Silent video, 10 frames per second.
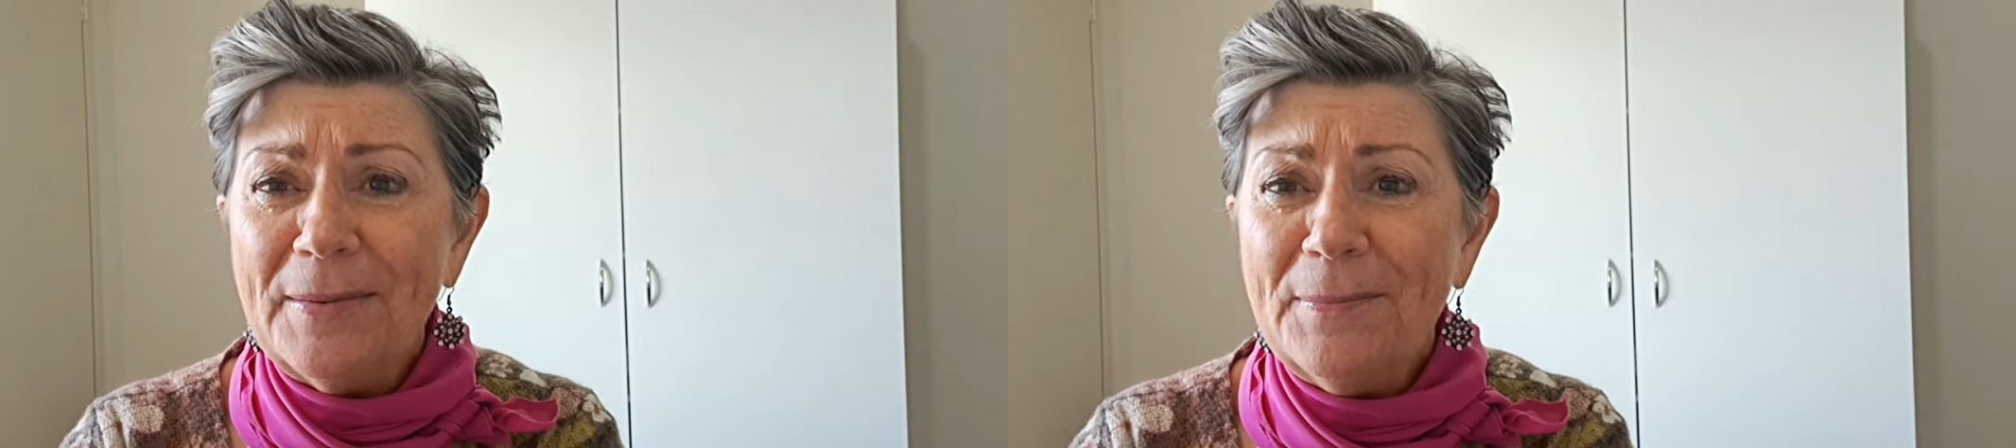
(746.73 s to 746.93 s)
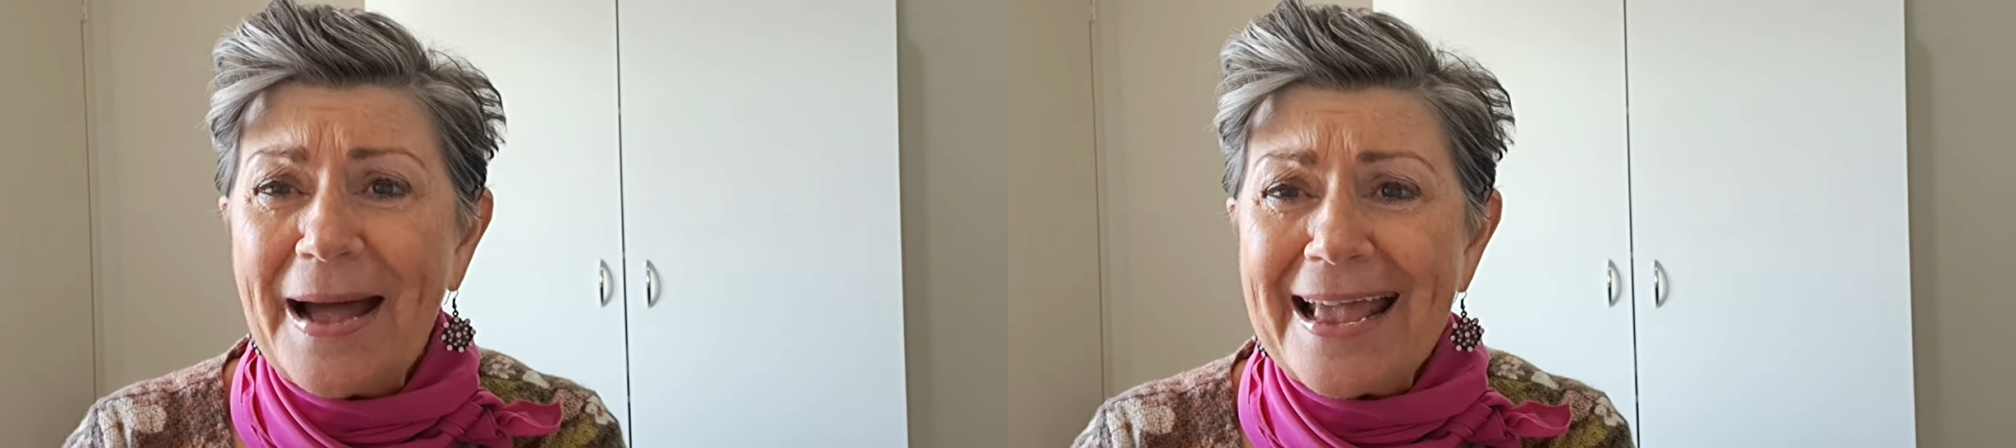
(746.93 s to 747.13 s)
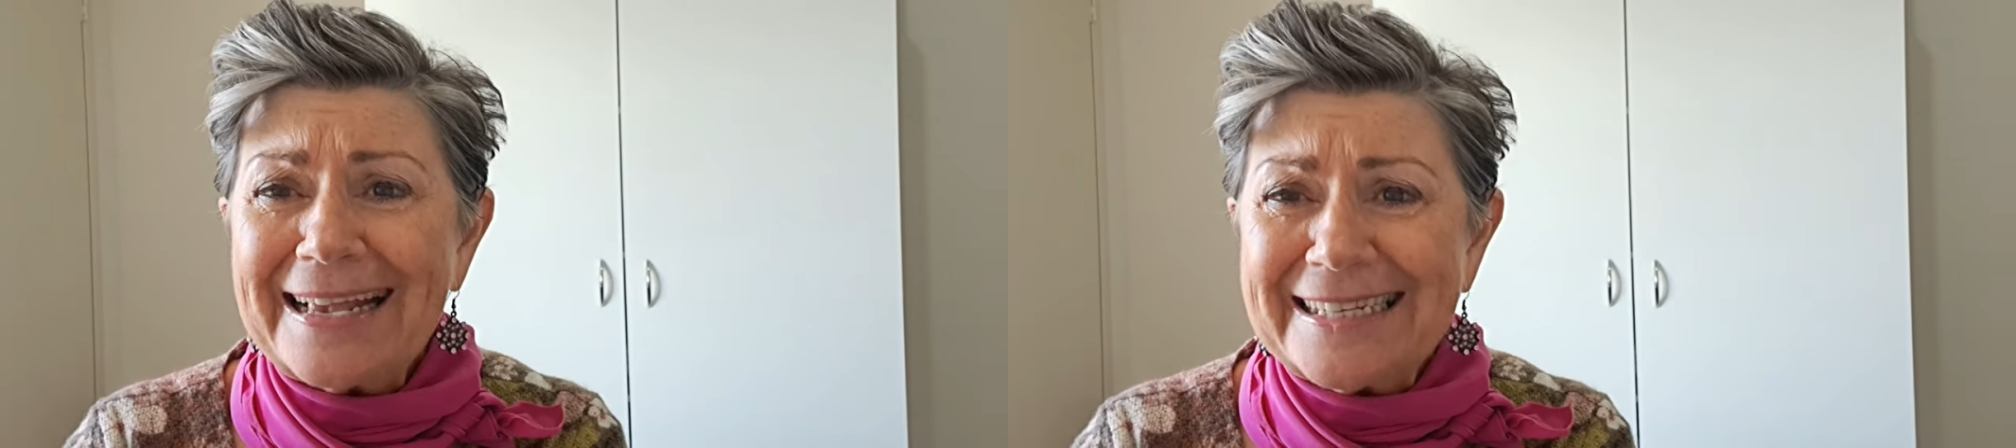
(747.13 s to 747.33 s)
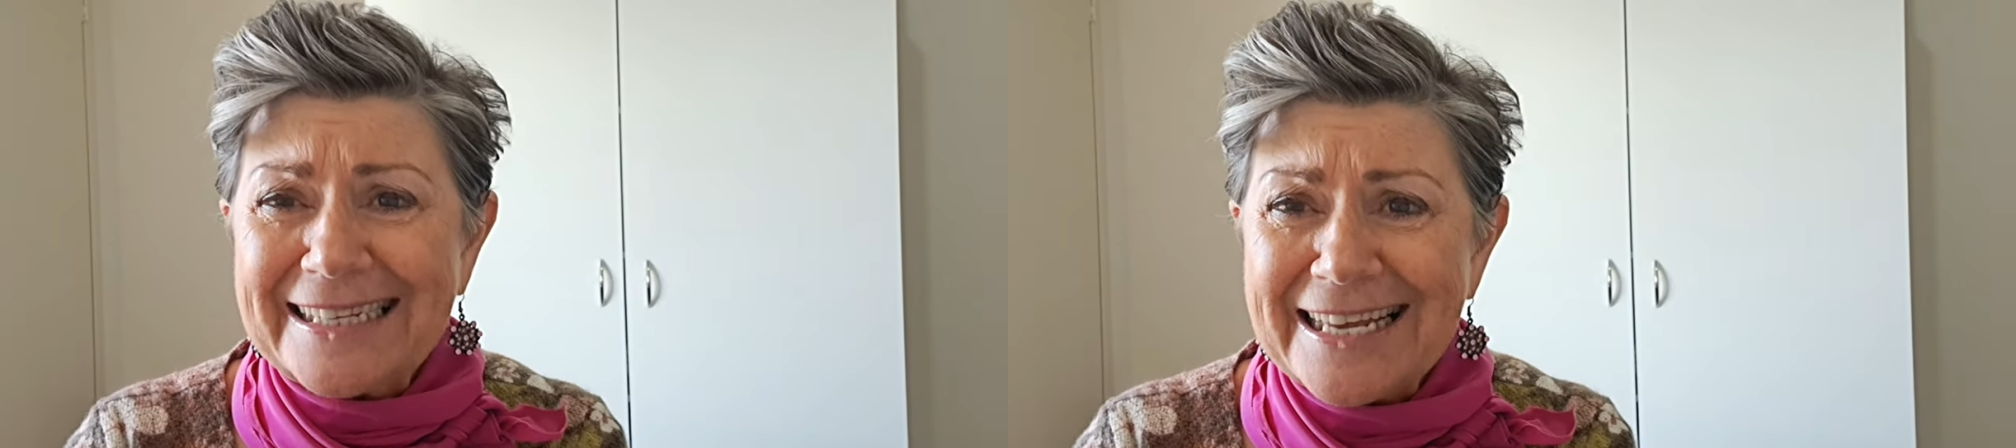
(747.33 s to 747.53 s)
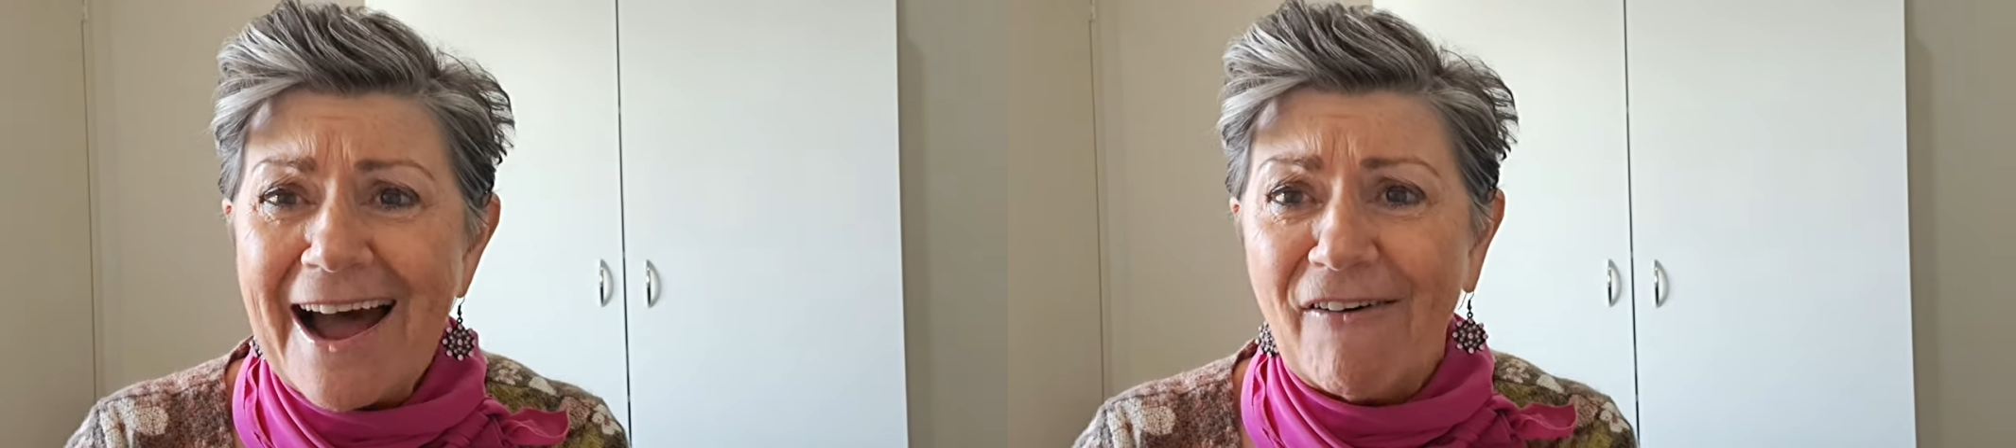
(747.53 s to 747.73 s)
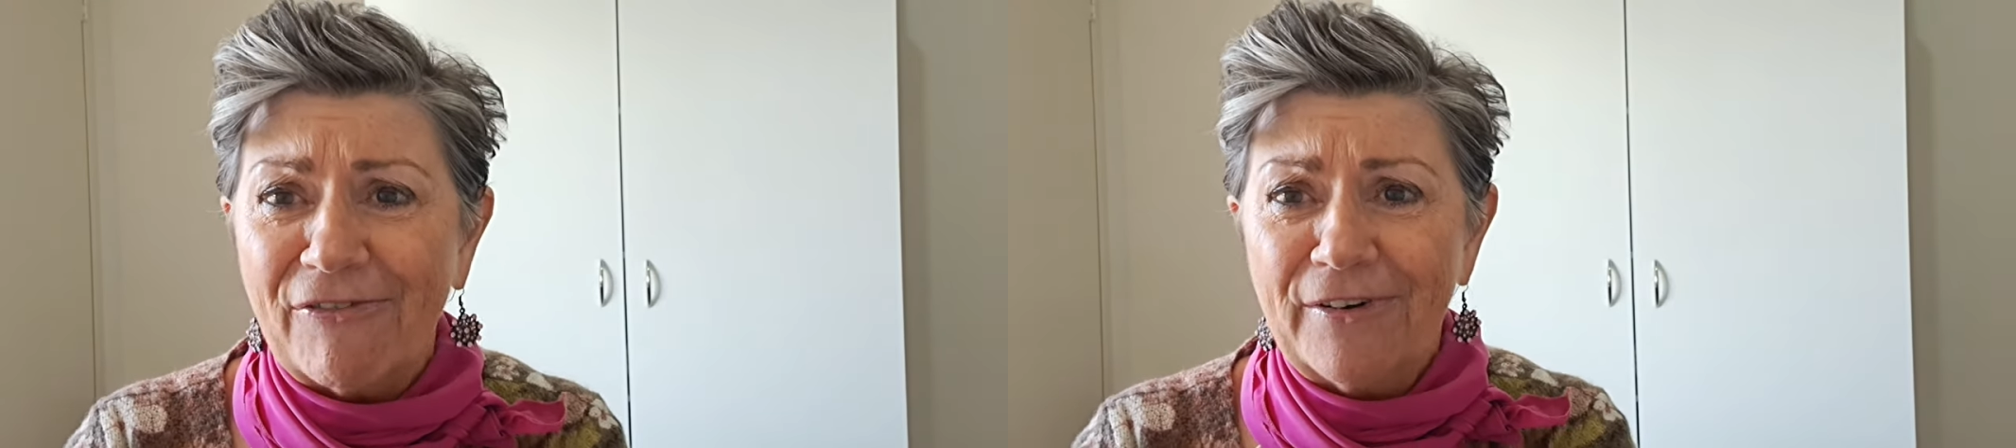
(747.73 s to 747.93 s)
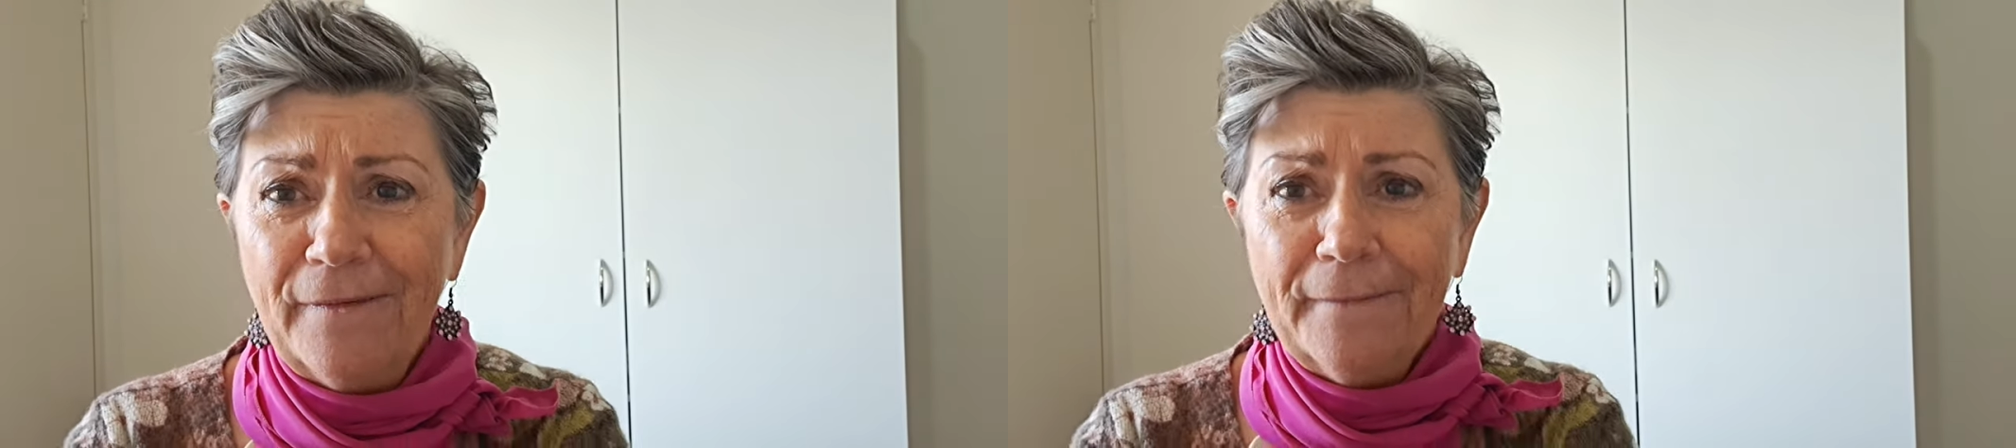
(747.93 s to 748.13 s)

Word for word: to make stuff.